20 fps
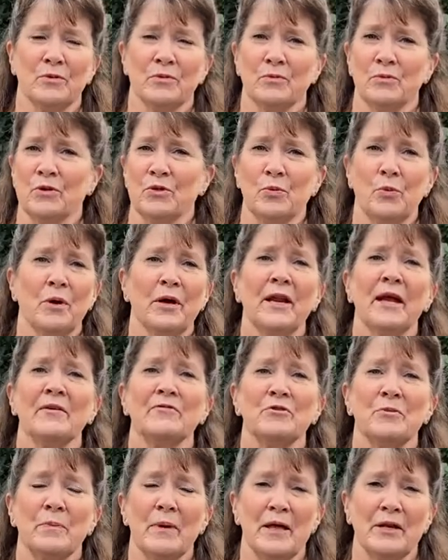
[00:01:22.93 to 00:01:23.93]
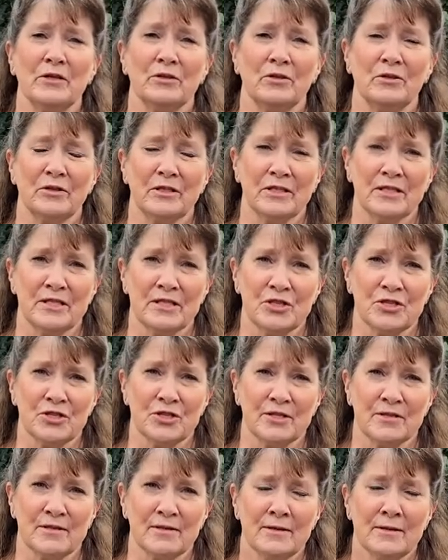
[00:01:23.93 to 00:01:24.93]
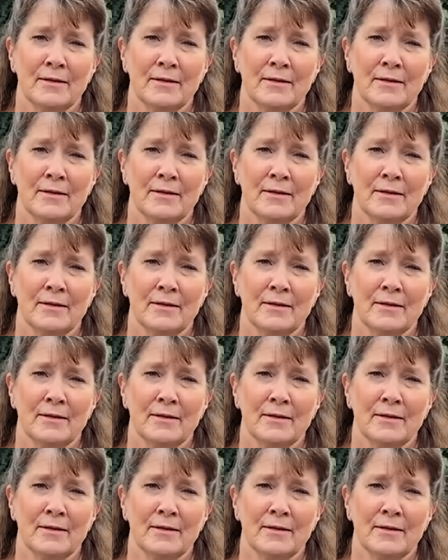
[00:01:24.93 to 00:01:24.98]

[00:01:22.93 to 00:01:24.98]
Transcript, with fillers: with whatever medical condition